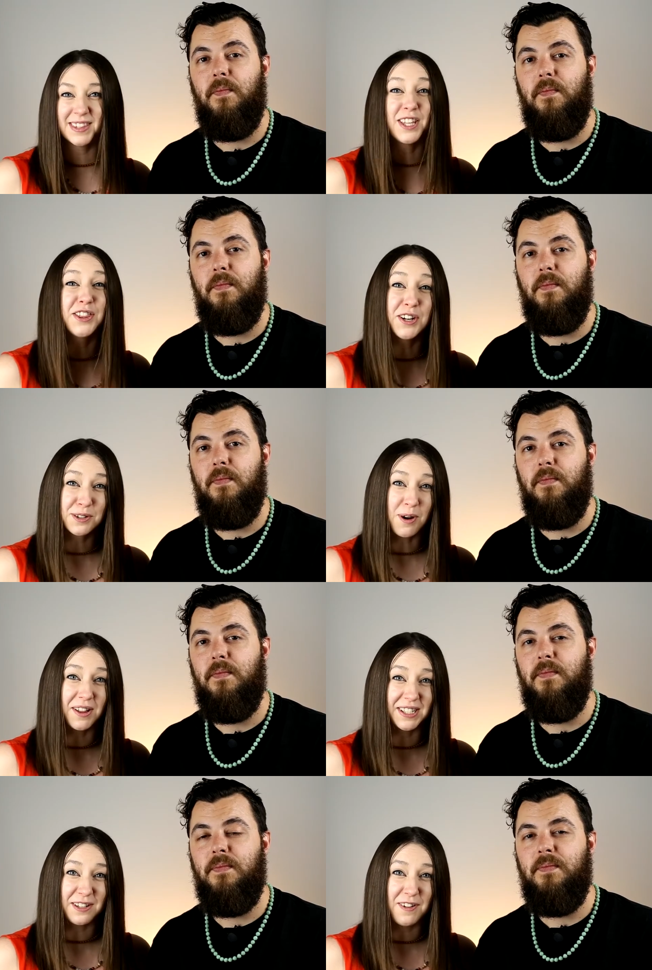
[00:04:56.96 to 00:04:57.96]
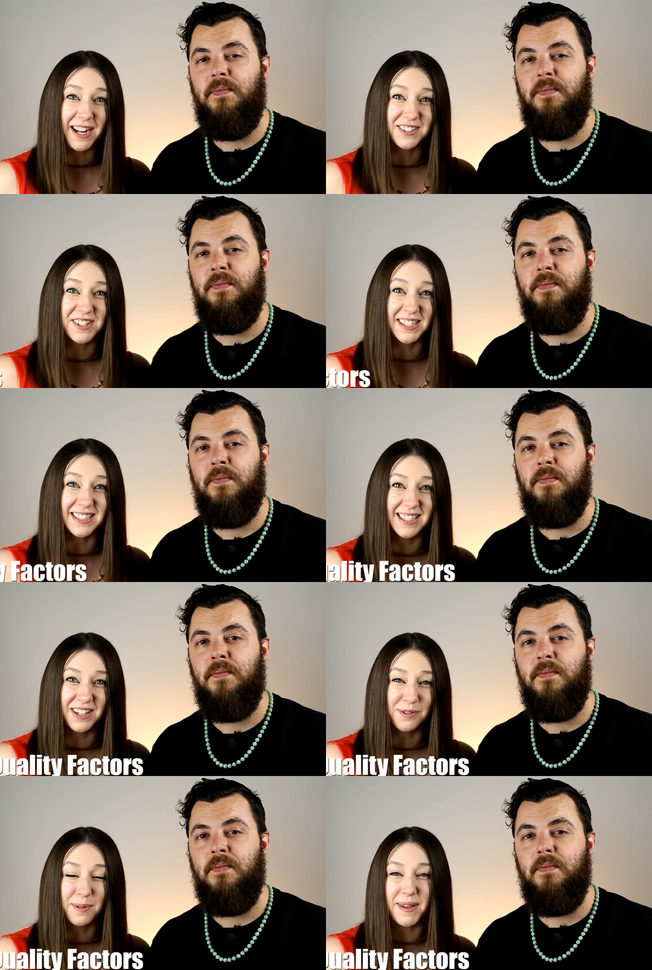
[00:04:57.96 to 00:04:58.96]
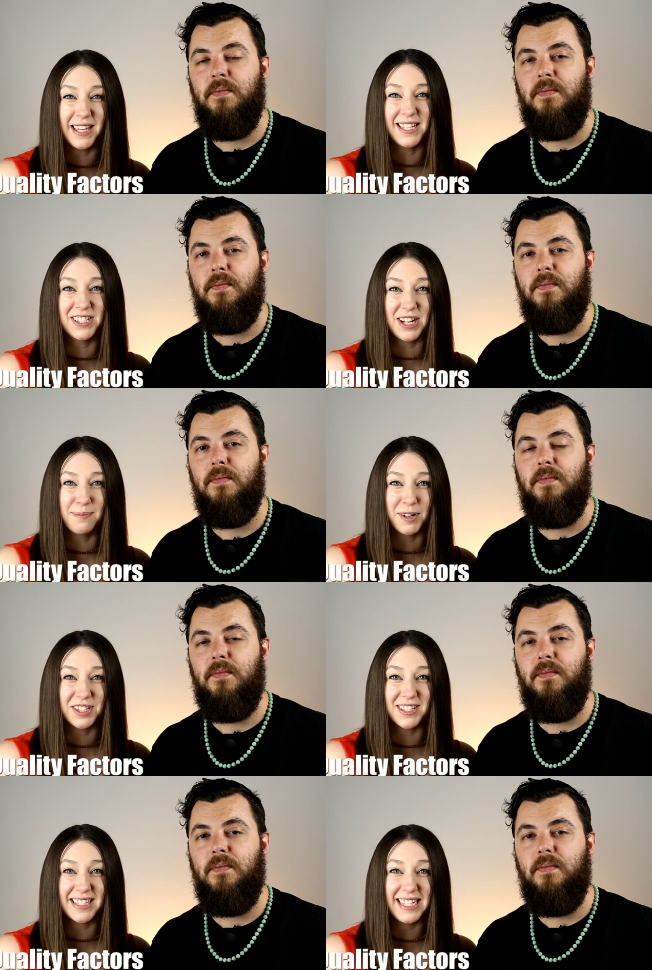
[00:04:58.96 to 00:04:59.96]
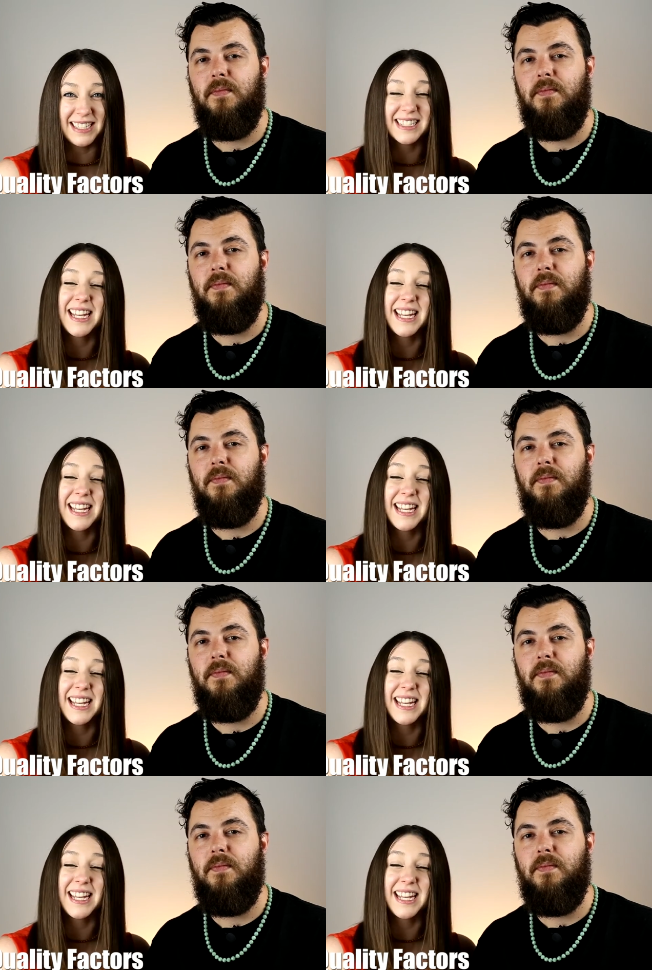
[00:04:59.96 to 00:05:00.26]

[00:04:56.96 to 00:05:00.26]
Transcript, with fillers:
Speaker 1: The third quality factor to consider when making a jade purchase is